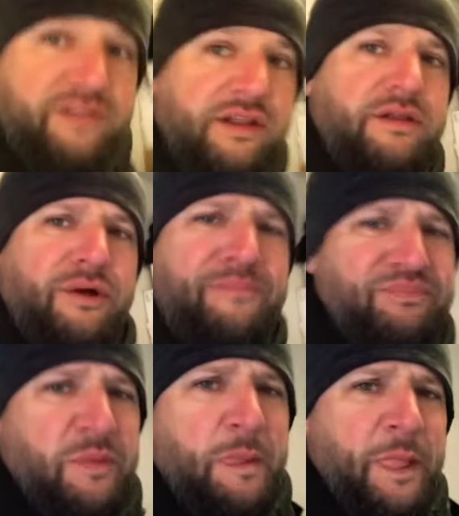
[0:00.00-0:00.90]
a little
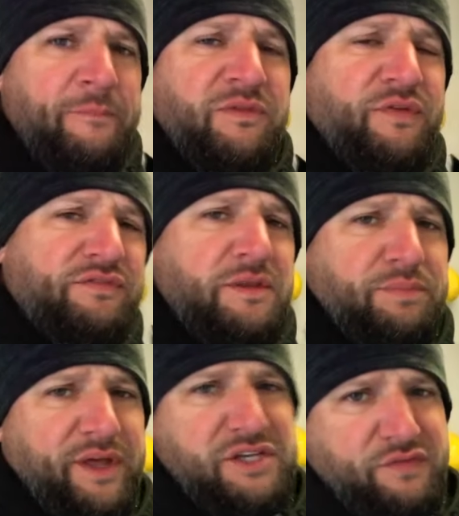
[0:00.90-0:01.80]
fifty
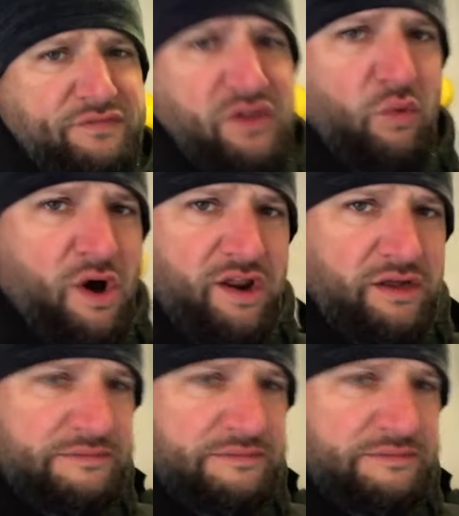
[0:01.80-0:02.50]
bleach, fifty water,